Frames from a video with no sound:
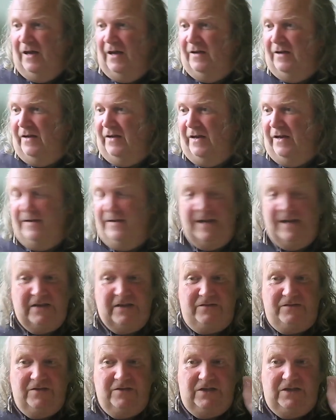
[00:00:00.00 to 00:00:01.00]
And, and
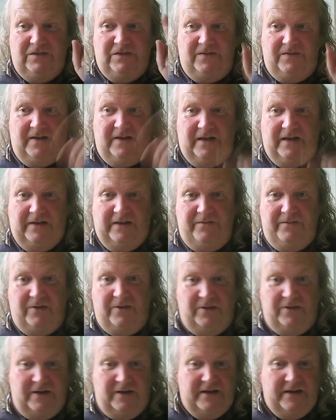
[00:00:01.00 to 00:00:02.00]
yes, Christopher, I
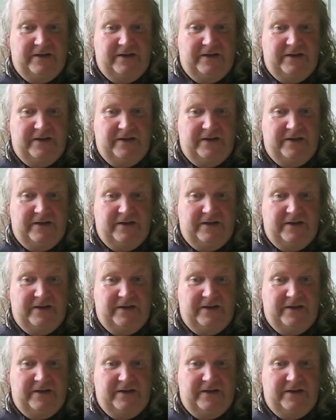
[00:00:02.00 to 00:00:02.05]
have got the